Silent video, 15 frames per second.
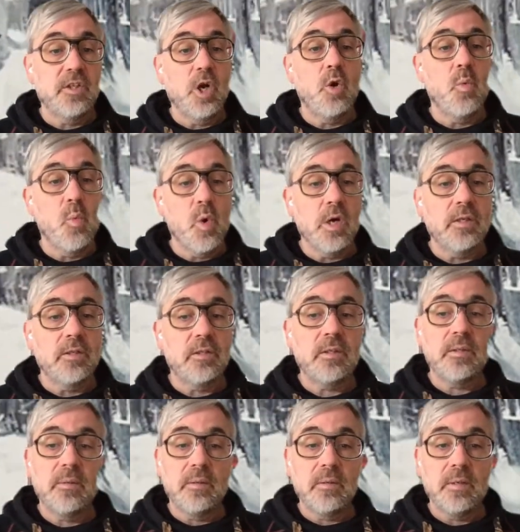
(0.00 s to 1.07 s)
this
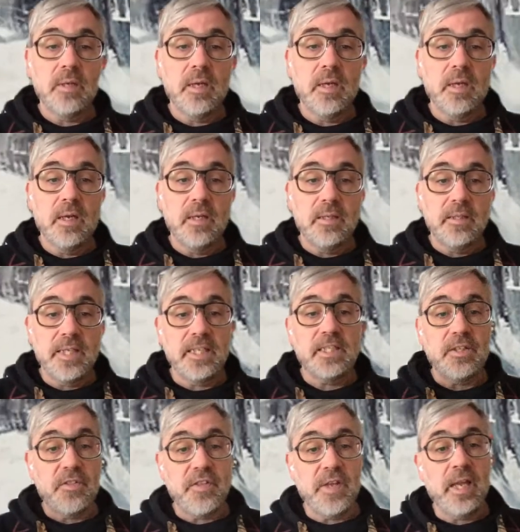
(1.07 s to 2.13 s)
thing anymore,
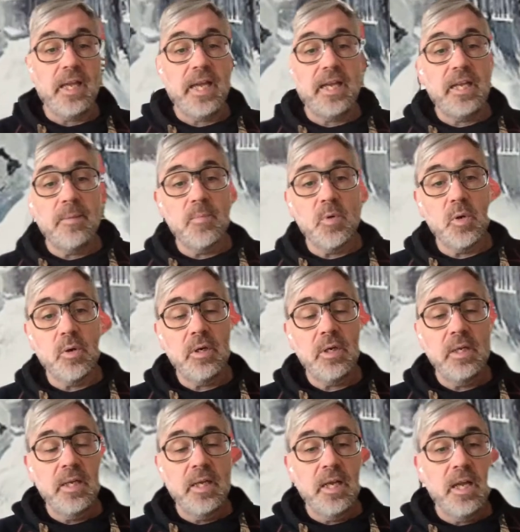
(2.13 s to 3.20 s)
but it doesn't kind
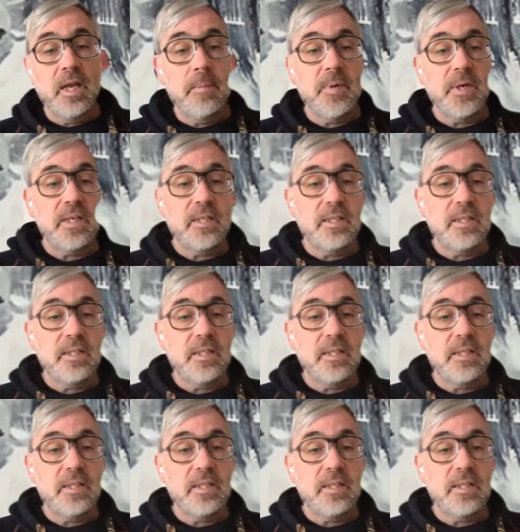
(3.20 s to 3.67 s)
of mean that